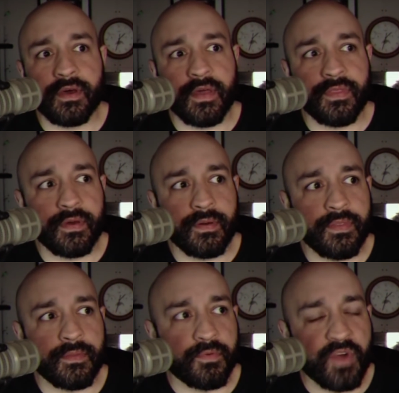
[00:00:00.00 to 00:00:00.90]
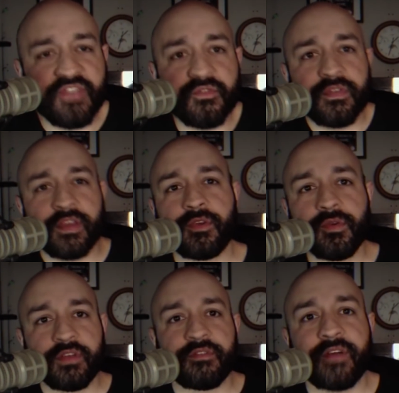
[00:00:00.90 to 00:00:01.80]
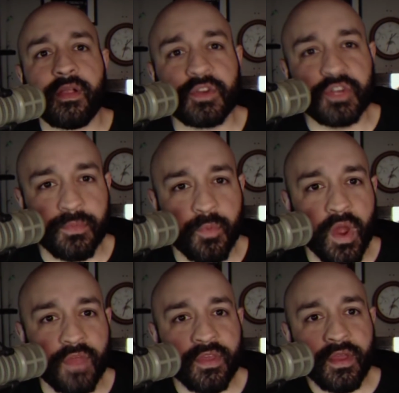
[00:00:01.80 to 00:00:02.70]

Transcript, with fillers: and, the, and the brethren that you can fellowship with,